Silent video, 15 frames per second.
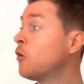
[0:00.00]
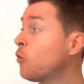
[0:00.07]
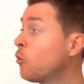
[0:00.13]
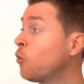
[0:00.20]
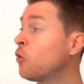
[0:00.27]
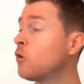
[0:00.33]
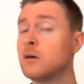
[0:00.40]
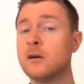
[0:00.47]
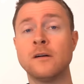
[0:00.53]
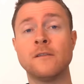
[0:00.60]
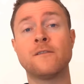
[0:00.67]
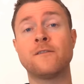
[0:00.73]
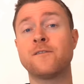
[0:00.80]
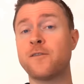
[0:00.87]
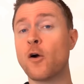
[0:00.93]
or
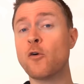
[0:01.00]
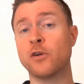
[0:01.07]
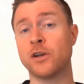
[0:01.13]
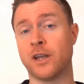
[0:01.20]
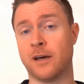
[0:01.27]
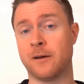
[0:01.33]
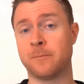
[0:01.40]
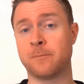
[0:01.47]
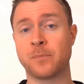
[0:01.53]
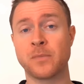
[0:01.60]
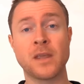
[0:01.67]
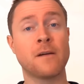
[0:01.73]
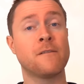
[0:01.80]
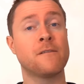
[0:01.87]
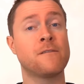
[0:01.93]
foreigner,
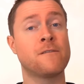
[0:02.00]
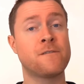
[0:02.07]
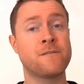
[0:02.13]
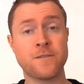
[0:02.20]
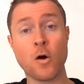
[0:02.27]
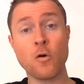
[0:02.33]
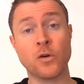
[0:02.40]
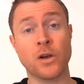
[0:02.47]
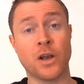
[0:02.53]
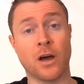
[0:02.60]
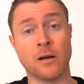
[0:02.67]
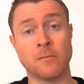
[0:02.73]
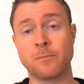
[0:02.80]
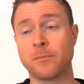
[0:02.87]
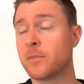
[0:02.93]

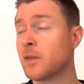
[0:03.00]
foreigner.